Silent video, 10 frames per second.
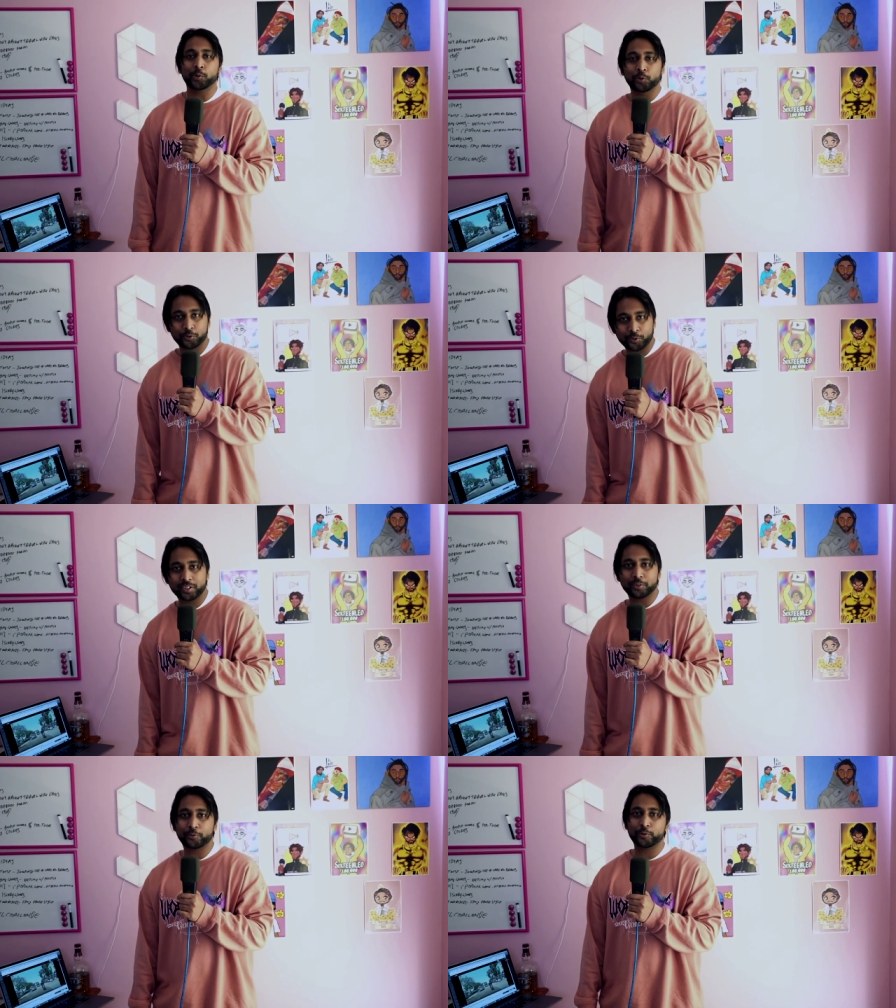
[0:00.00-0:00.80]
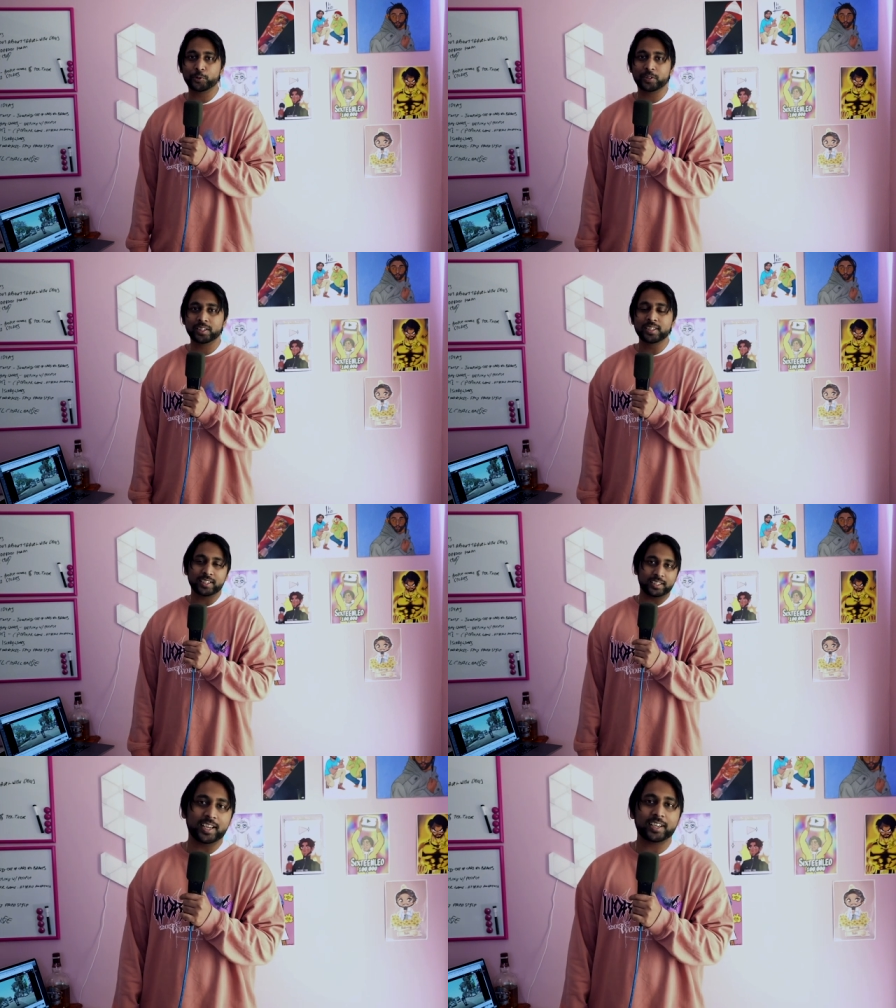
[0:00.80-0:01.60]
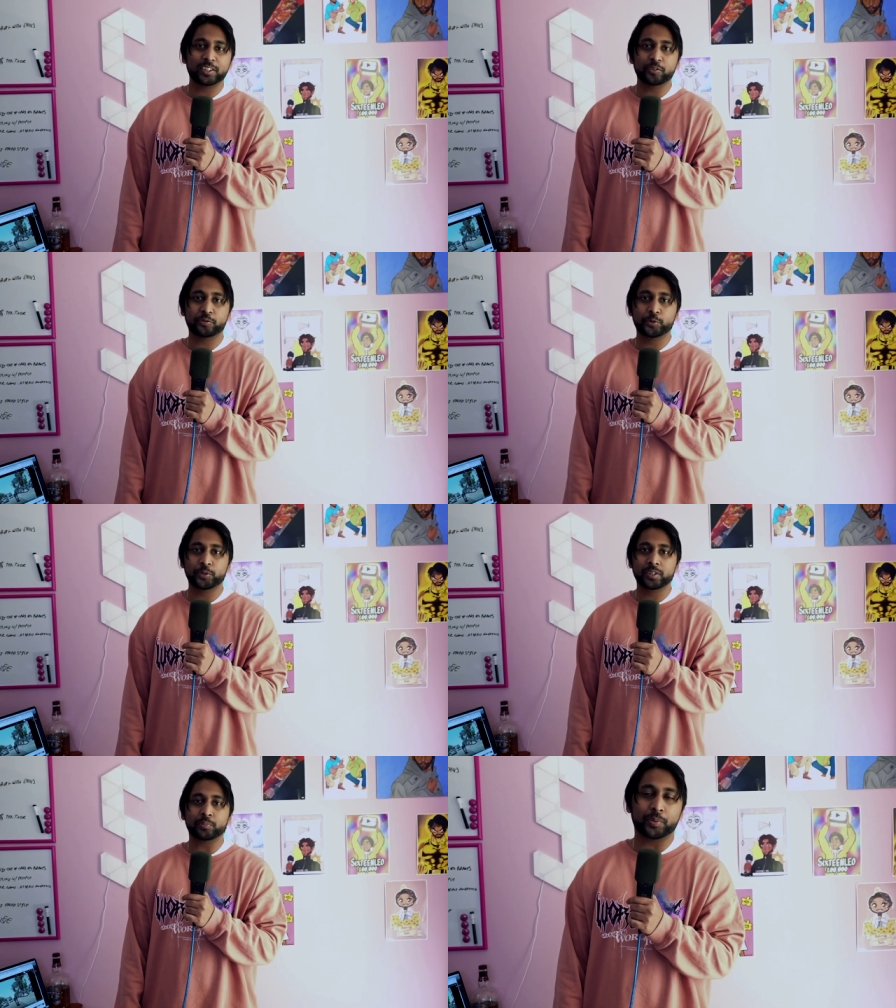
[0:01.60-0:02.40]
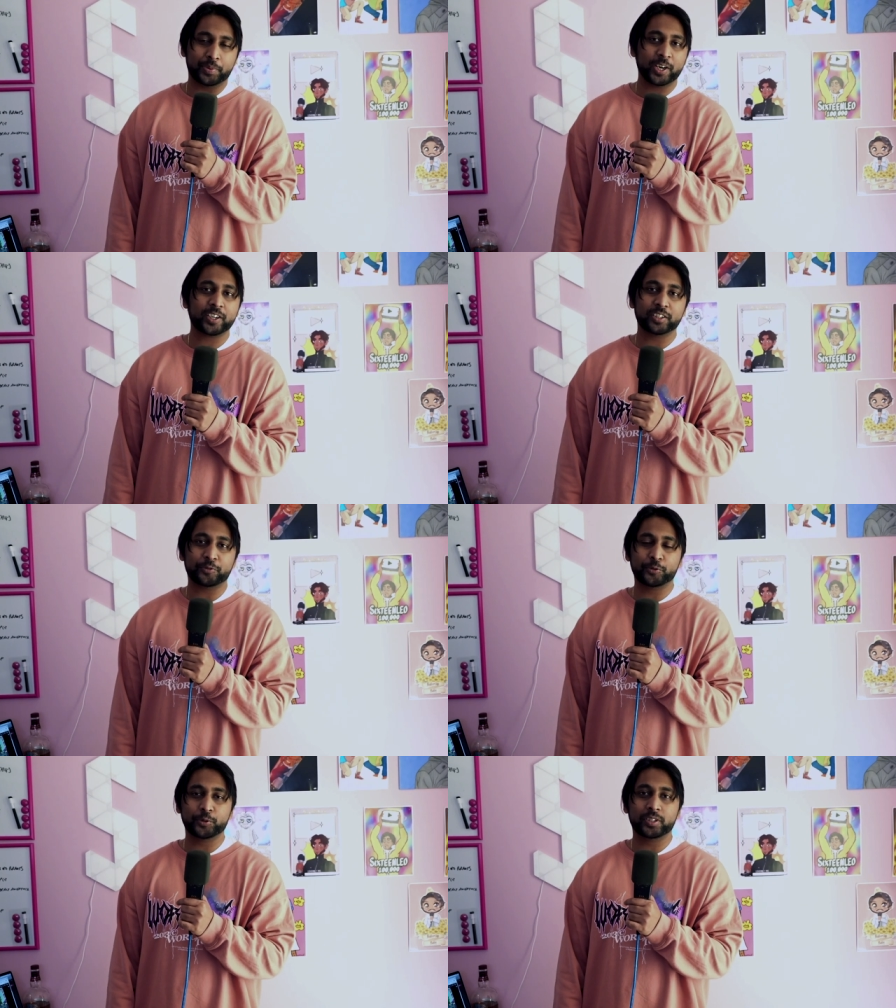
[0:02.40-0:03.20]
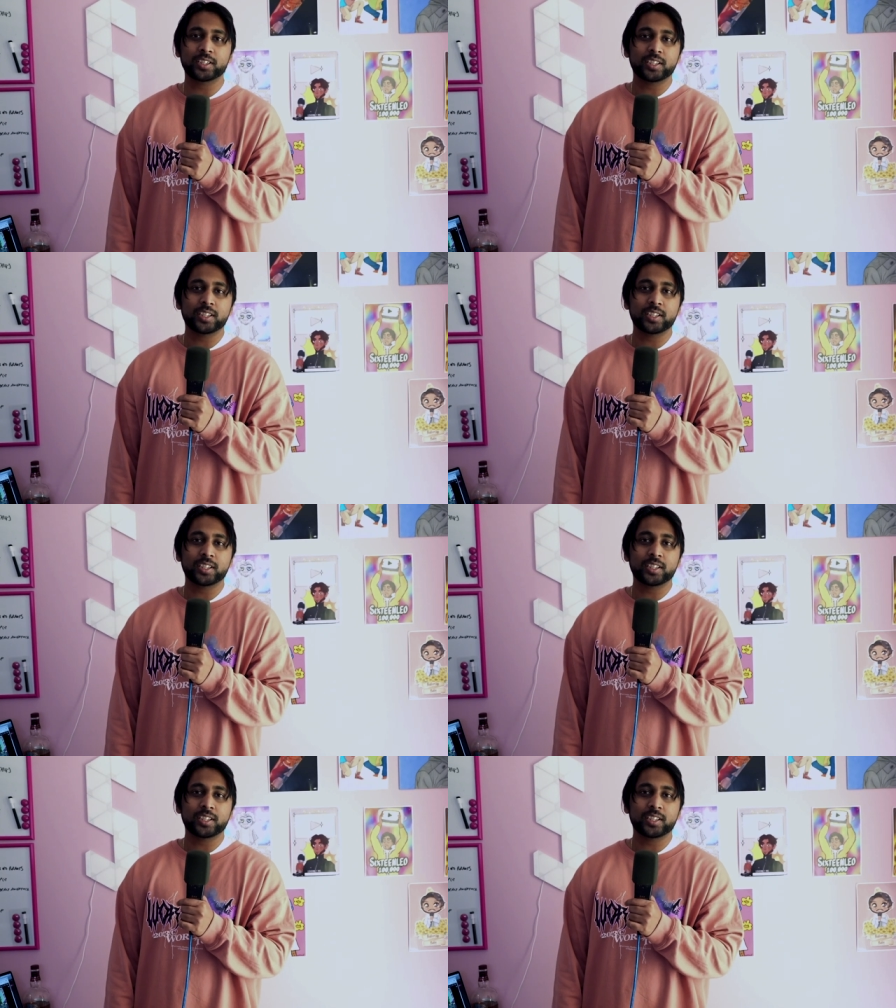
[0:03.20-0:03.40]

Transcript: ordering the food, getting the food, preparing the food,